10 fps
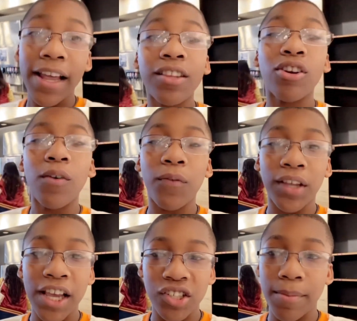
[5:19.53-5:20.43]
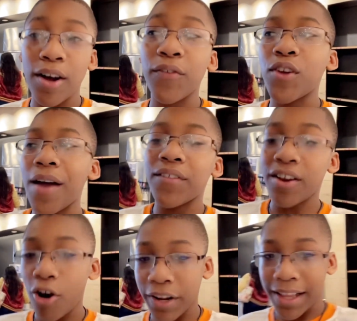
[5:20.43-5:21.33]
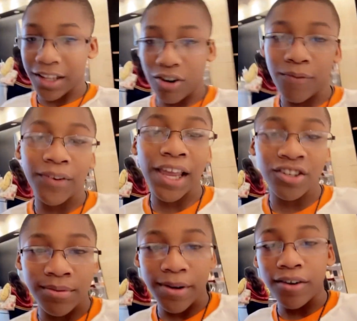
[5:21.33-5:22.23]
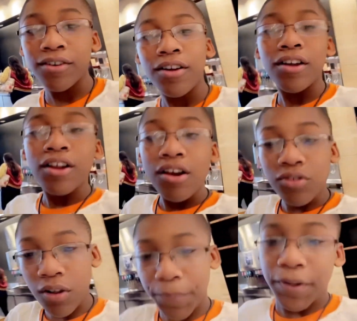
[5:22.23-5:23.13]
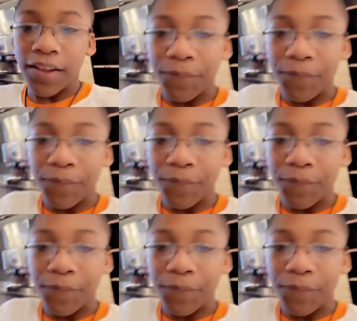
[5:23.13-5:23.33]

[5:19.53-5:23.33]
Hit the notification bell if you haven't already hit the notification don't forget to